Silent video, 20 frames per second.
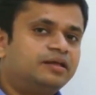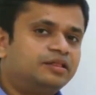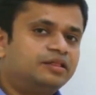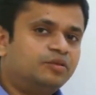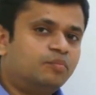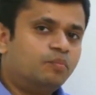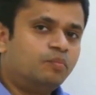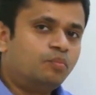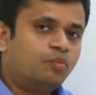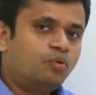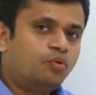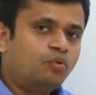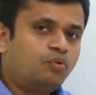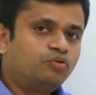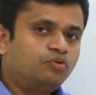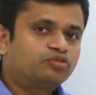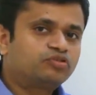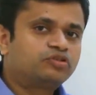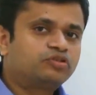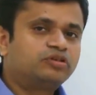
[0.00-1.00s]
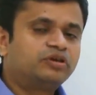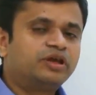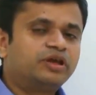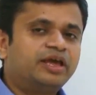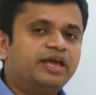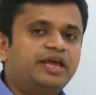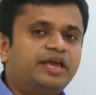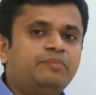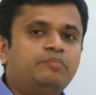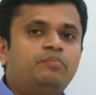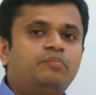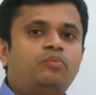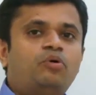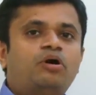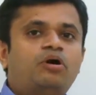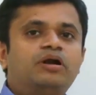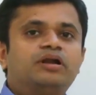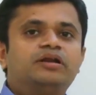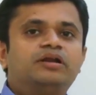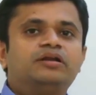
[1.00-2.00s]
the most
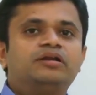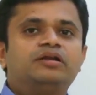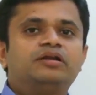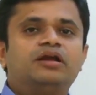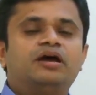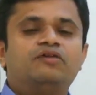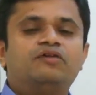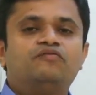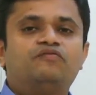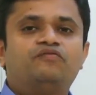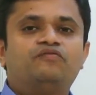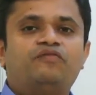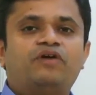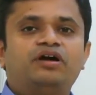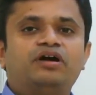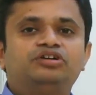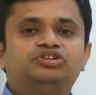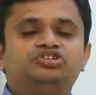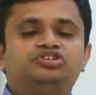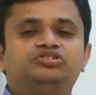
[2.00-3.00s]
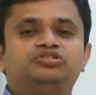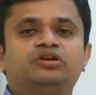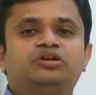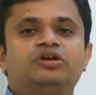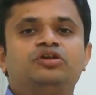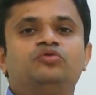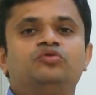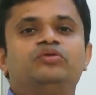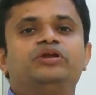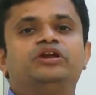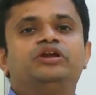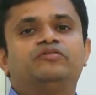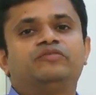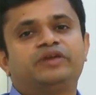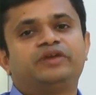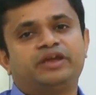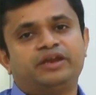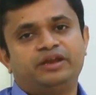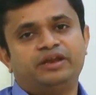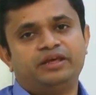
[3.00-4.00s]
important and functional unit of
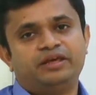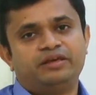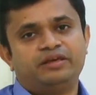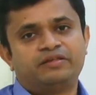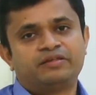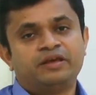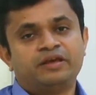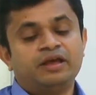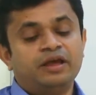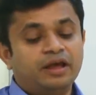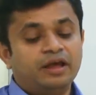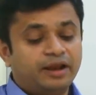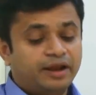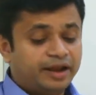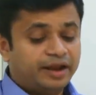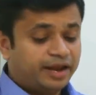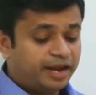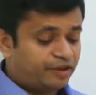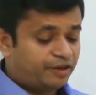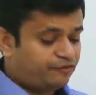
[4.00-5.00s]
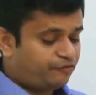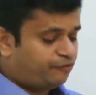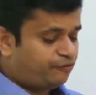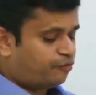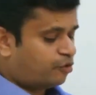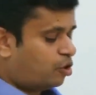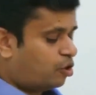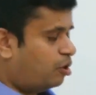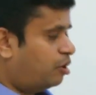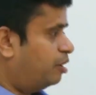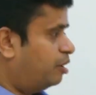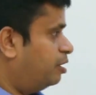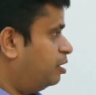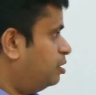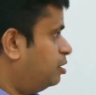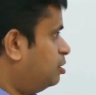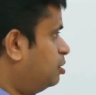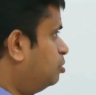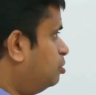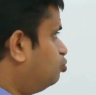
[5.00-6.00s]
the kidney is nephron.
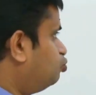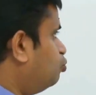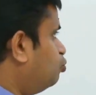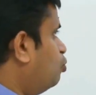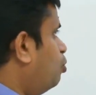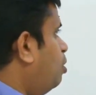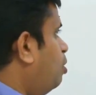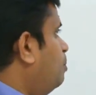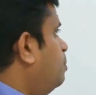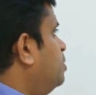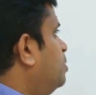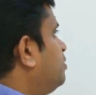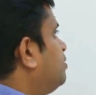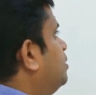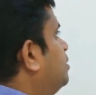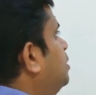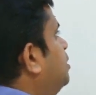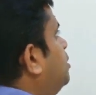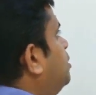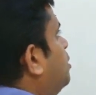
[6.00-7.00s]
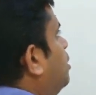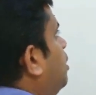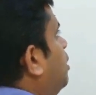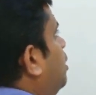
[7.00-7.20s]
So obviously